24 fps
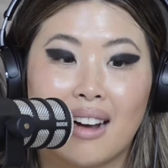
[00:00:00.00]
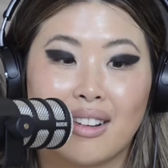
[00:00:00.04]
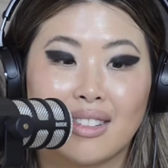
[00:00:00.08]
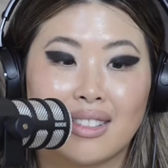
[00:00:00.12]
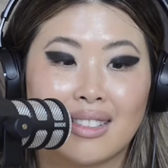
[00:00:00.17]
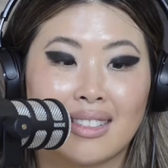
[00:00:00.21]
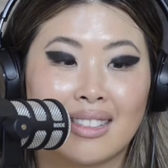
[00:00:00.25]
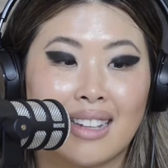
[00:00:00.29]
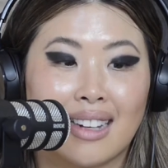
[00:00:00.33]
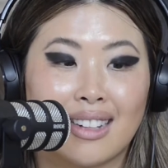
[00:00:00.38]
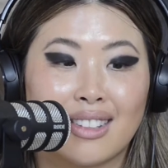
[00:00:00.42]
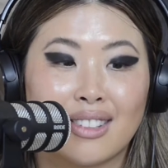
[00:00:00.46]

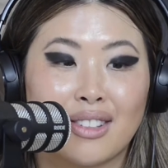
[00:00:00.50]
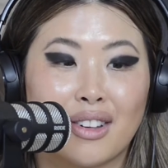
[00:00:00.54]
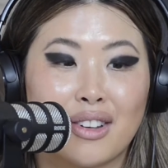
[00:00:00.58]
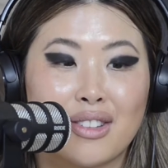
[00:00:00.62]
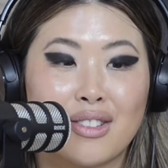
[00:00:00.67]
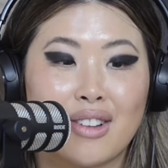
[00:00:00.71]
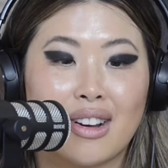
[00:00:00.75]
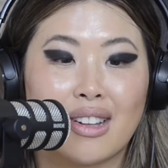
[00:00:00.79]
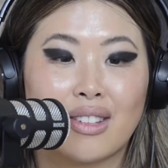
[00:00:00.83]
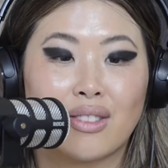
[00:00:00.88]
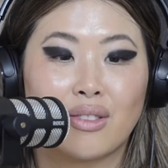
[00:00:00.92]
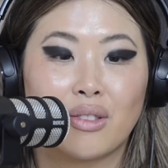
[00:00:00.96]
It's like so
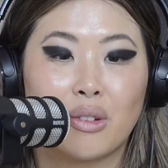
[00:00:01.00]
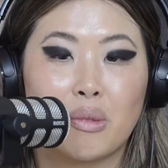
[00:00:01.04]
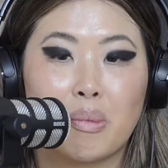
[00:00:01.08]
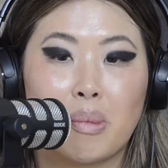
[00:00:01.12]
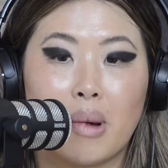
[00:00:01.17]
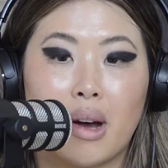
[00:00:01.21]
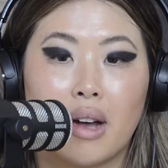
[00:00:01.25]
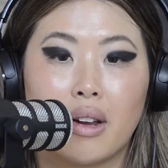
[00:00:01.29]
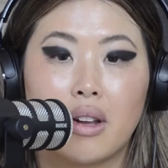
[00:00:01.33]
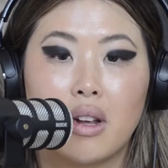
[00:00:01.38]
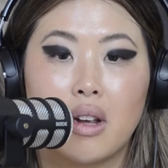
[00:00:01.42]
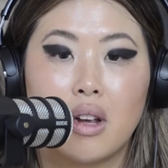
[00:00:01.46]
stressful.
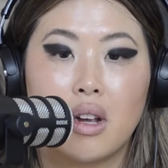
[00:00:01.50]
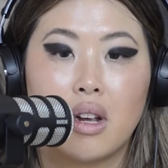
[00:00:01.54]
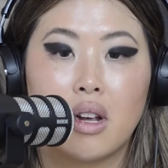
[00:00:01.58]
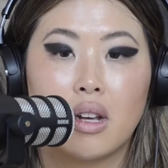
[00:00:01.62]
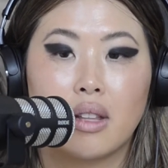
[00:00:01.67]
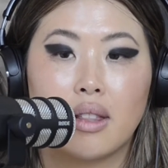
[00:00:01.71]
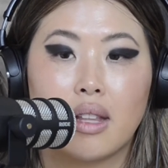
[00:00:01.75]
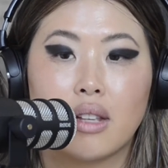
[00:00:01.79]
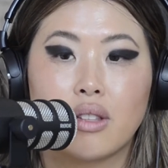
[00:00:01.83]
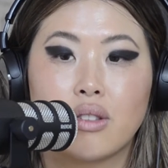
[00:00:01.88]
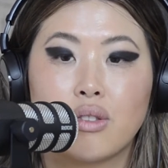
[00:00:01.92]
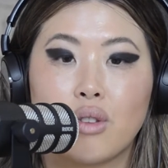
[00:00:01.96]
But
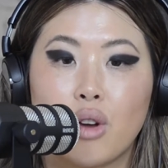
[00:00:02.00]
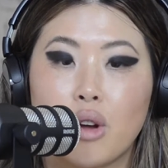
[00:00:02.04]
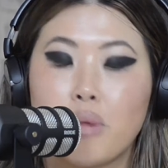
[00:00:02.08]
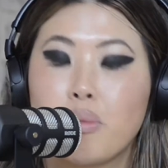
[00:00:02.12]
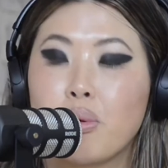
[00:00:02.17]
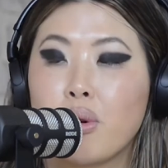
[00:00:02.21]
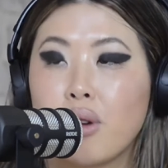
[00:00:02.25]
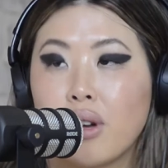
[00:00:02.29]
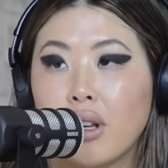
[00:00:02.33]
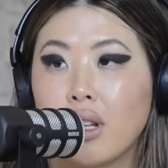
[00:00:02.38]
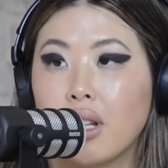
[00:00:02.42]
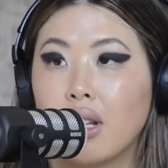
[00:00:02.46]
there's no
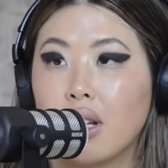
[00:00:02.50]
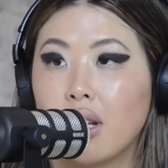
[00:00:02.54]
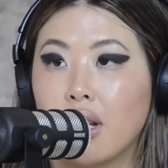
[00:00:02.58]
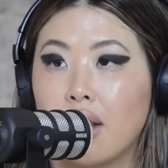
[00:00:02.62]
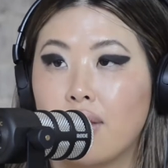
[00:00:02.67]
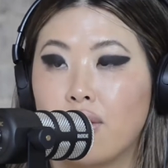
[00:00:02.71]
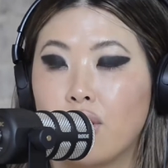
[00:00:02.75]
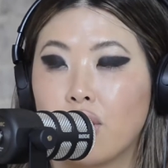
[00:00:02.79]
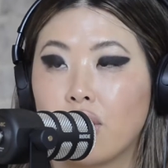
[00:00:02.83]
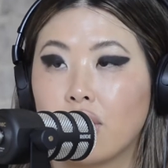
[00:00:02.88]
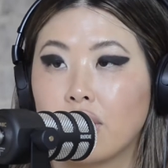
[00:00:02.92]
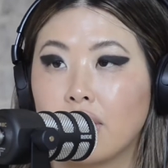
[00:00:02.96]
point
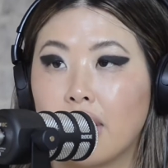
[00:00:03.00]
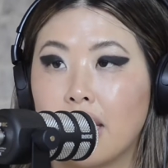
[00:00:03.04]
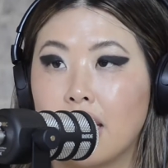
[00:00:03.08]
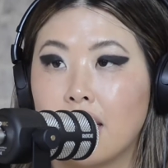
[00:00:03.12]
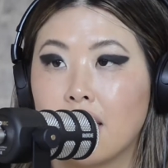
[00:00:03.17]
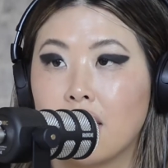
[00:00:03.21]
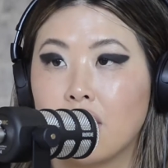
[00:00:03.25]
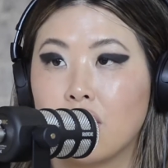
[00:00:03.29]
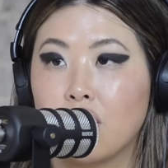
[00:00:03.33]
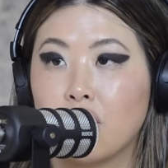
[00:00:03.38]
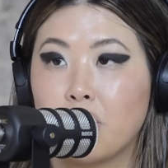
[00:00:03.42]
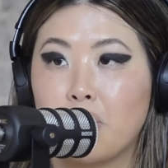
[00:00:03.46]
if you're a leader
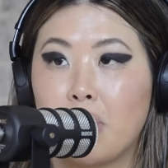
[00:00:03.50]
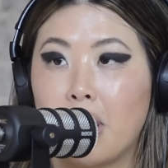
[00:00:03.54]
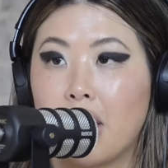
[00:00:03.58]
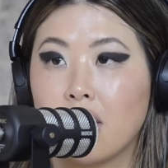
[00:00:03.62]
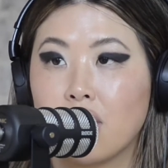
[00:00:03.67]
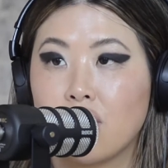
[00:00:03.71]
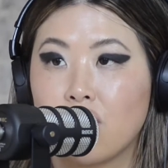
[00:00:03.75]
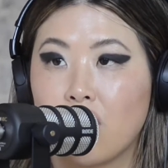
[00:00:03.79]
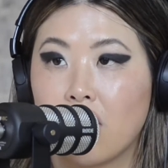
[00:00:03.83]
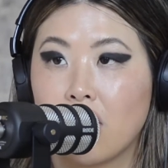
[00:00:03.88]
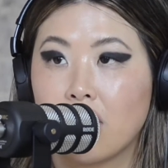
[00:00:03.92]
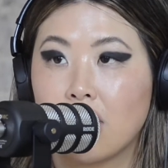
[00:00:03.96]
just being
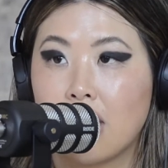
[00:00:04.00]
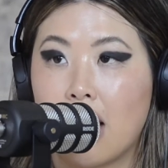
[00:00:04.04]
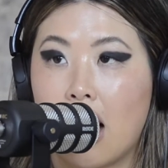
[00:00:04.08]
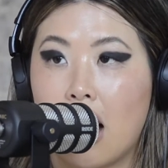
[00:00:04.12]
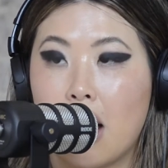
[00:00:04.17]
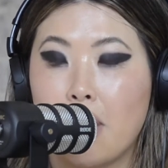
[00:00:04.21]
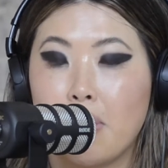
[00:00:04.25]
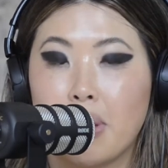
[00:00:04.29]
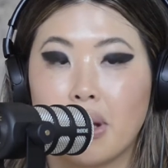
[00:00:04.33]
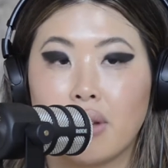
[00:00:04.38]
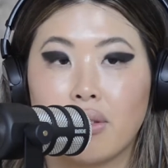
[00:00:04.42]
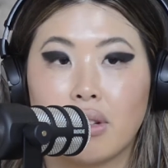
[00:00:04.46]
stressed out
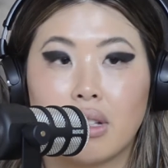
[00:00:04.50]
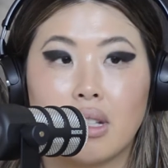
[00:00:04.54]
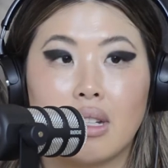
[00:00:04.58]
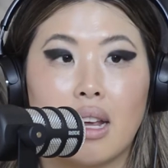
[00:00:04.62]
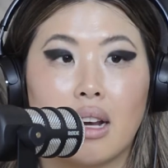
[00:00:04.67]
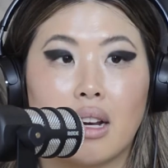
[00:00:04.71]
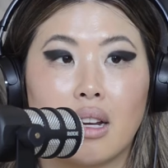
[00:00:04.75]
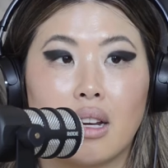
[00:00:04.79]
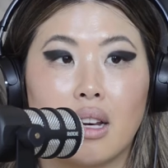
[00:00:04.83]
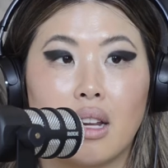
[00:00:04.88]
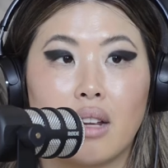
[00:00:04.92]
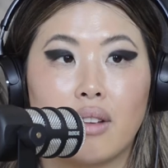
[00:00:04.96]
and being really
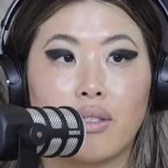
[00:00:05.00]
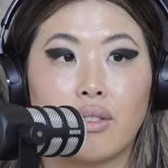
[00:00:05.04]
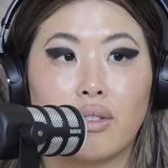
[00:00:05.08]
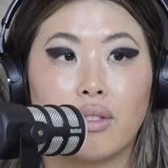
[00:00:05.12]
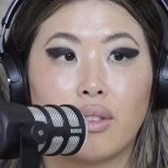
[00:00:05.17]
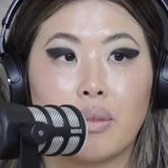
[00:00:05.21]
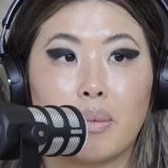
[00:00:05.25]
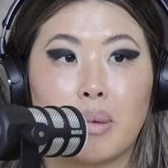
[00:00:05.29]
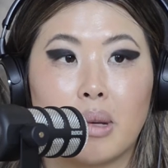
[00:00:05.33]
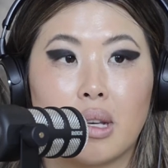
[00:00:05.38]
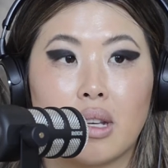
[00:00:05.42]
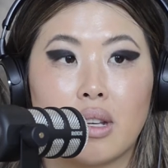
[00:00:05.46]
negative
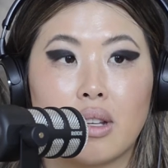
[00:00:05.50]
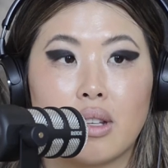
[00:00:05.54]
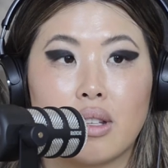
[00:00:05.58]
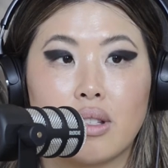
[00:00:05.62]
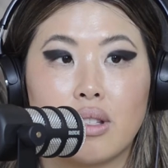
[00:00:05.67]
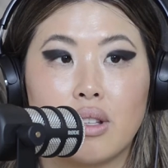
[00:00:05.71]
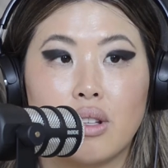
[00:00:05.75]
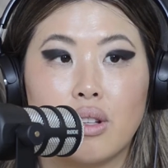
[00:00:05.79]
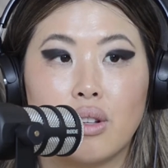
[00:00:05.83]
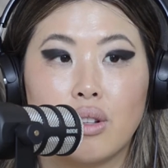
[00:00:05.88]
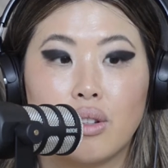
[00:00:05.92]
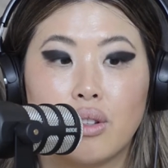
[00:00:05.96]

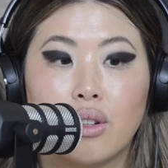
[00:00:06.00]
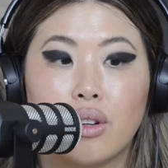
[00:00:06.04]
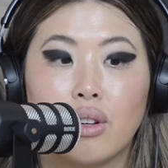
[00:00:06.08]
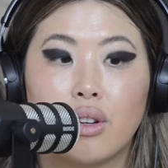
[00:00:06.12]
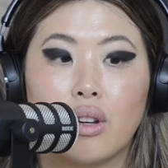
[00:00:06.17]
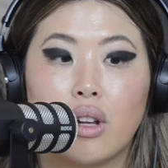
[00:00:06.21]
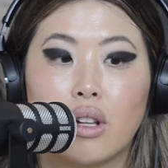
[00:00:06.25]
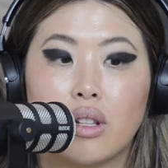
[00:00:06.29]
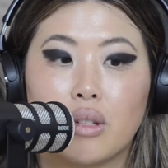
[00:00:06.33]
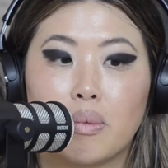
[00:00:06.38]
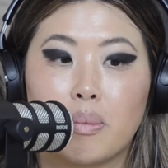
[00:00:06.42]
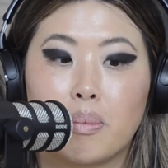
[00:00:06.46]
because
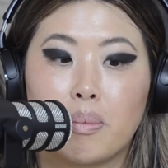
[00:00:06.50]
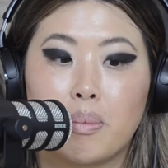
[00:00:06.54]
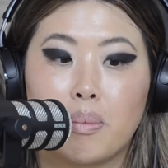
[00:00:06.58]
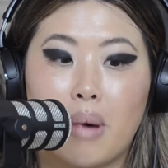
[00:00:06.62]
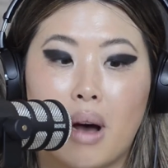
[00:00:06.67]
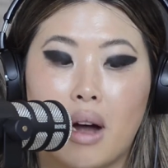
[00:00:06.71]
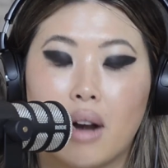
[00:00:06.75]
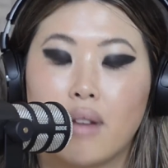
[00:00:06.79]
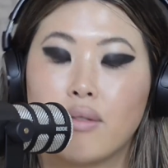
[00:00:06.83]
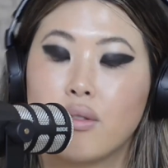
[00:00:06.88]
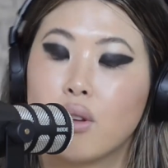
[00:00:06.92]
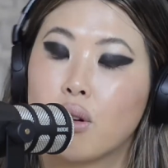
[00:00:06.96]
it's
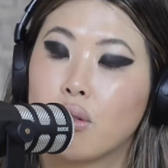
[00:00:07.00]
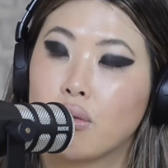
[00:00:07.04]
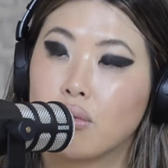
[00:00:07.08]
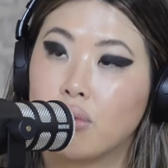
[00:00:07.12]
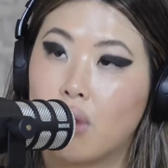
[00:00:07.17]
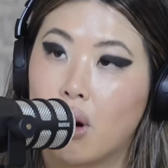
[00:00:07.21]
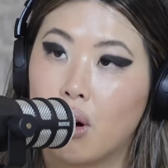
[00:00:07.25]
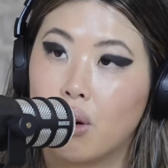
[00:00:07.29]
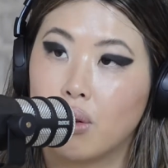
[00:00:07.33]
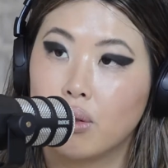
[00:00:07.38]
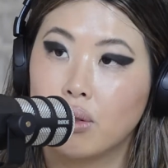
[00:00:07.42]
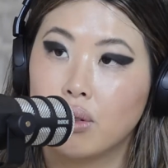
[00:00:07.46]
part of your
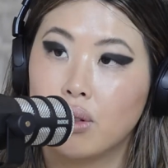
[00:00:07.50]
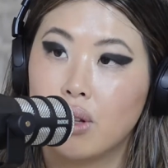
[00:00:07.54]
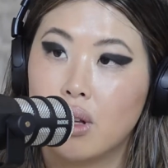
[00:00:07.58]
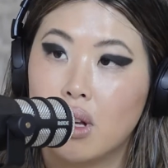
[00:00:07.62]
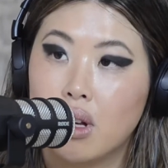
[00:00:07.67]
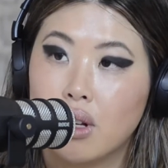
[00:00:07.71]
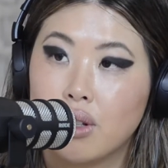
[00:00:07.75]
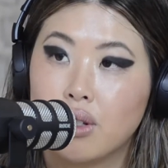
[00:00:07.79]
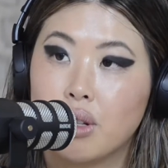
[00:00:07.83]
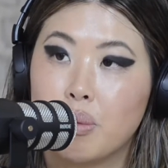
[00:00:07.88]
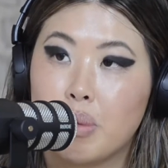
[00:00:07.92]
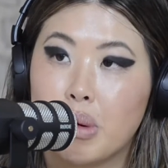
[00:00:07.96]
role
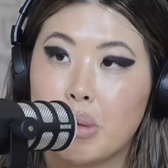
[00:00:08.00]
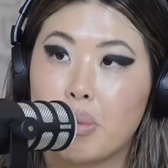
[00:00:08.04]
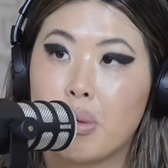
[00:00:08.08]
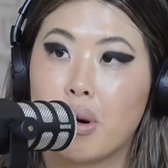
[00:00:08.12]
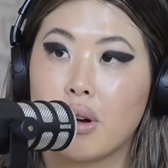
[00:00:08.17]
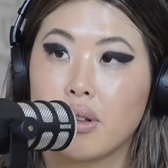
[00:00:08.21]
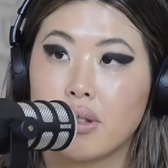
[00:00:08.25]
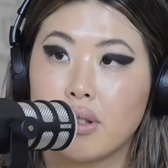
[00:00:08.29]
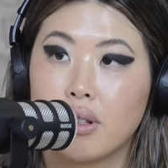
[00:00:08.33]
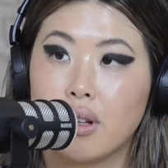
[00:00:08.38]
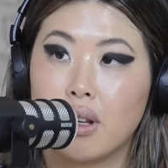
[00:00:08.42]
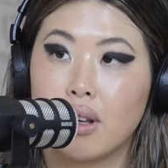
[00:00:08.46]
to be
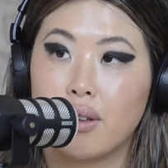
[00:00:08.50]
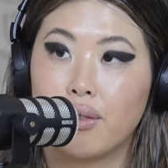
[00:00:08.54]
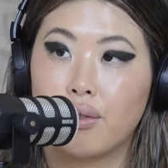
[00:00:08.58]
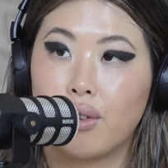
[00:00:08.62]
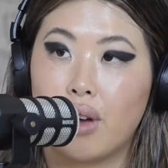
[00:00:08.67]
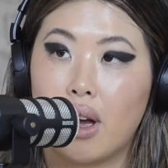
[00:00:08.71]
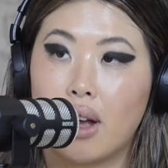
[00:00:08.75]
positive.